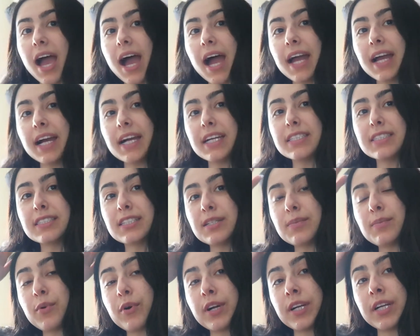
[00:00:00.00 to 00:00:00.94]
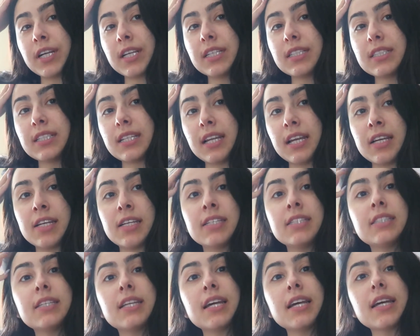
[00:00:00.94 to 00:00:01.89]
Hi guys, good morning. Today
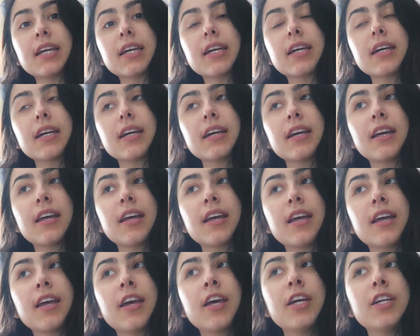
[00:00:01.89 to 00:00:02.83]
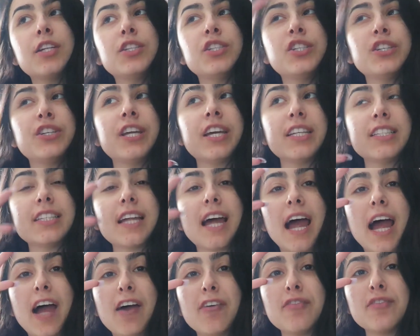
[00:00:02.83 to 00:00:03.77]
is like two days
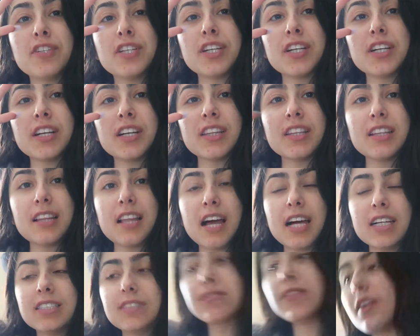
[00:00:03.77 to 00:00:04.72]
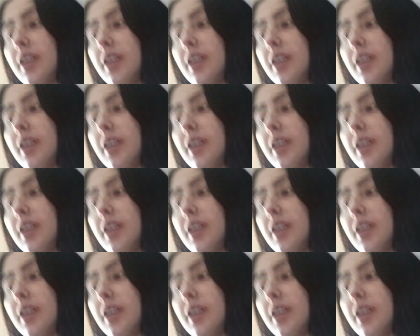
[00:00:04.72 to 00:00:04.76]
after the last